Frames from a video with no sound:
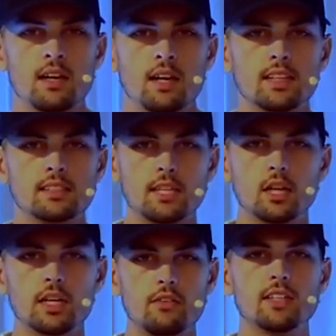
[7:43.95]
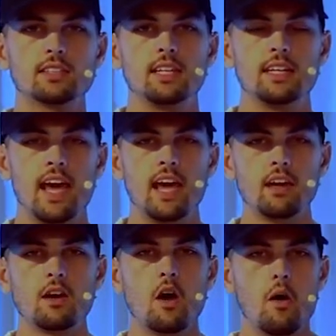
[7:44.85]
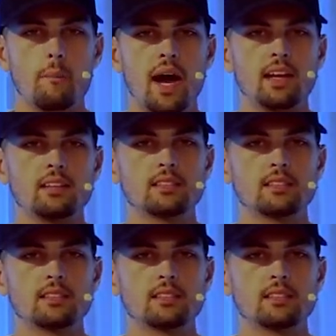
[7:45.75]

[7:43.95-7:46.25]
Consider giving today by